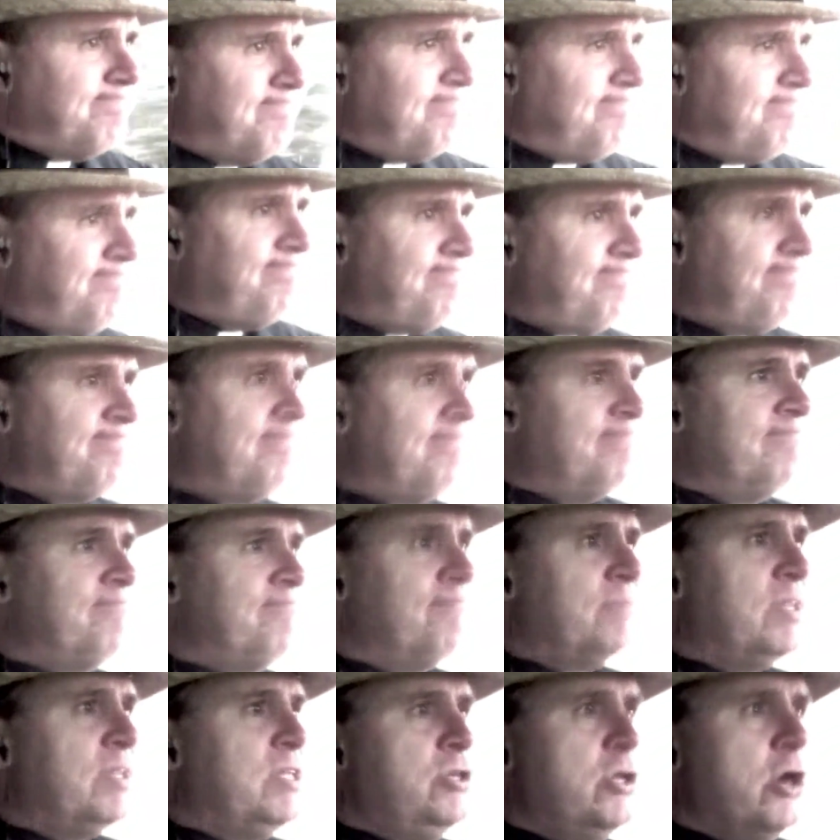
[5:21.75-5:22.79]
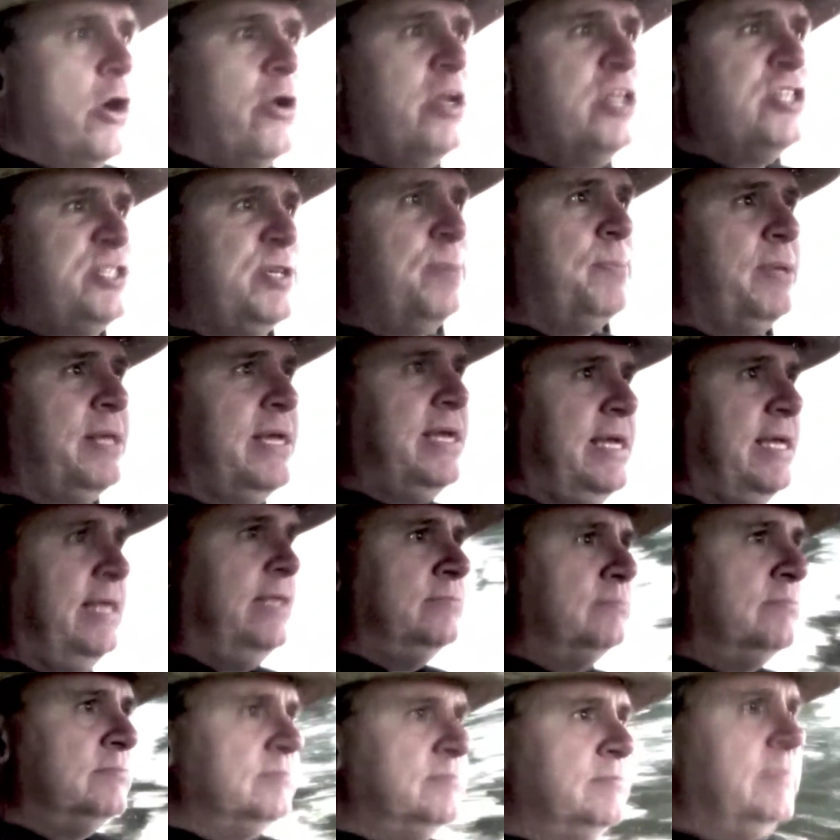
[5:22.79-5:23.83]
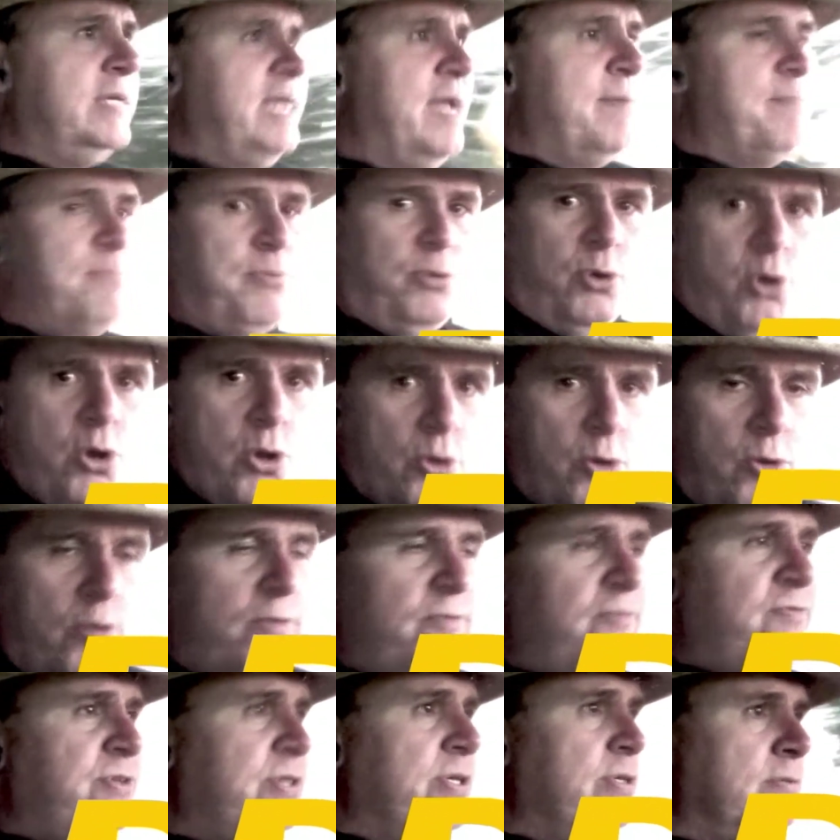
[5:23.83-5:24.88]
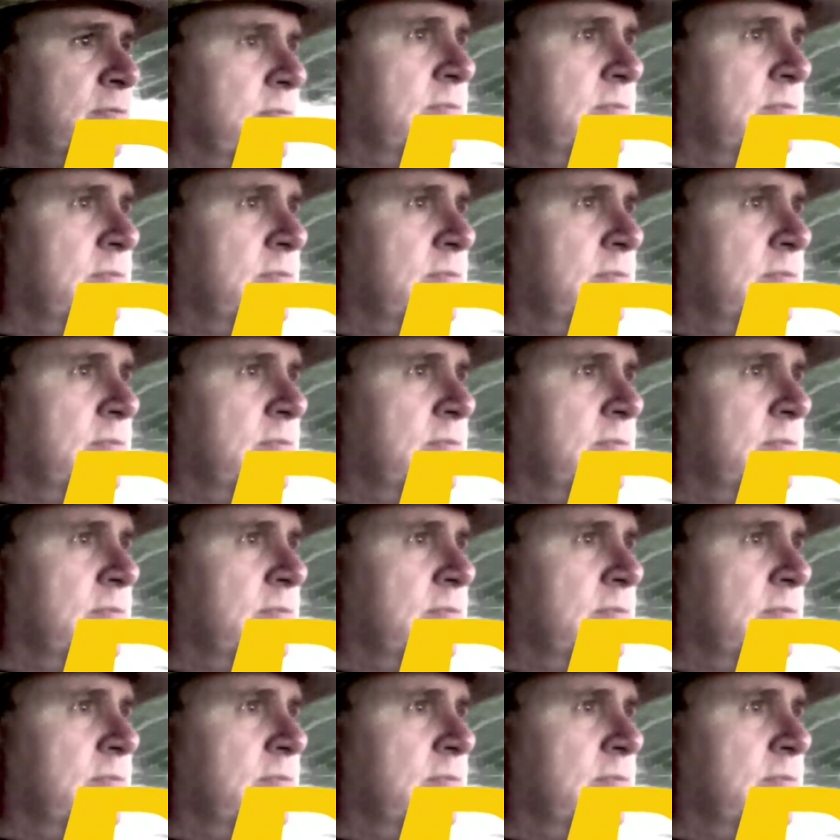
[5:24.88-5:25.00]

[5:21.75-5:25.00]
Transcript: noticeably improved,